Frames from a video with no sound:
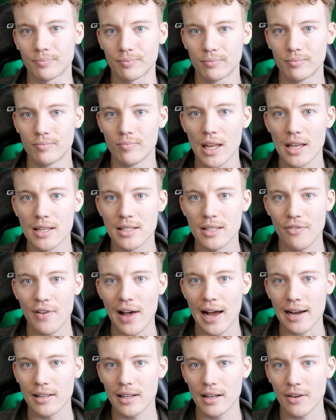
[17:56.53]
is the
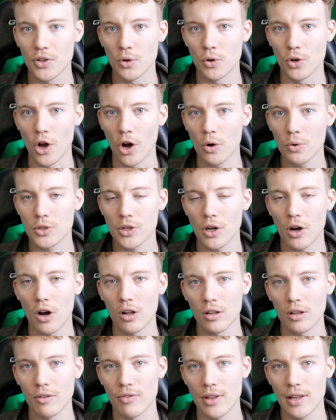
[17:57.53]
fact that if you go to
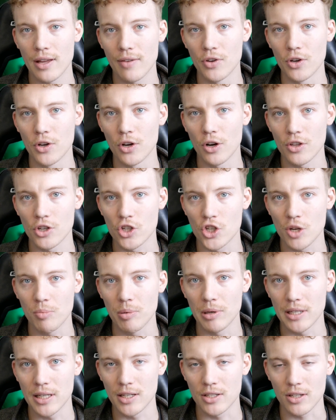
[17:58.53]
the
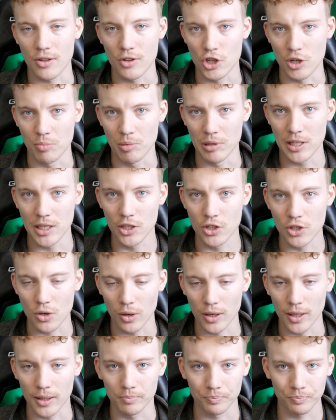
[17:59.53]
GPTs on the GPT
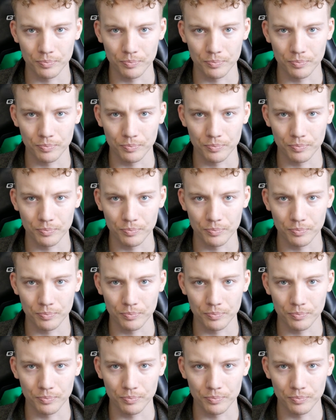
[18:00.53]
store,